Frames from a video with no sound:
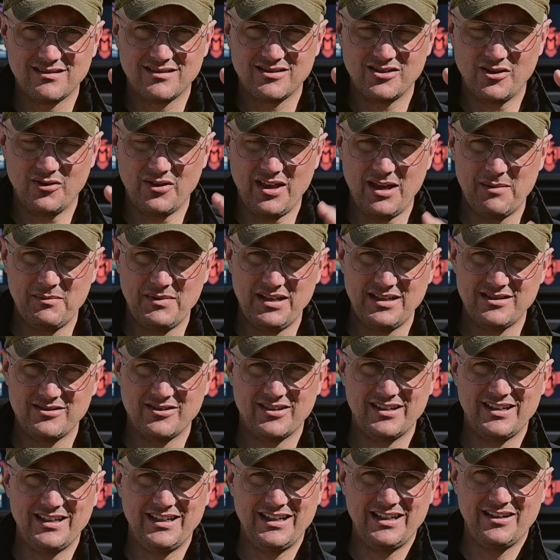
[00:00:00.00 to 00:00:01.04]
So that means
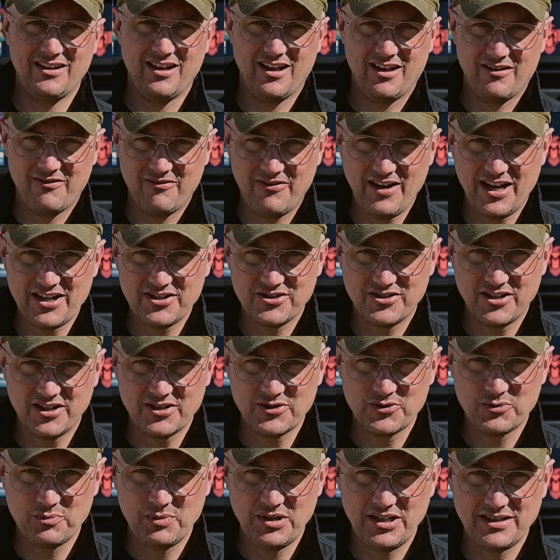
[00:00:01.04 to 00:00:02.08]
you're going to need fast
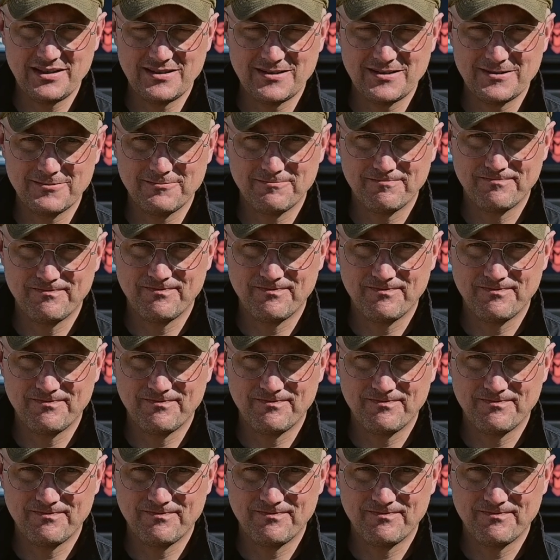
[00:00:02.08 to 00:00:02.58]
shutter speeds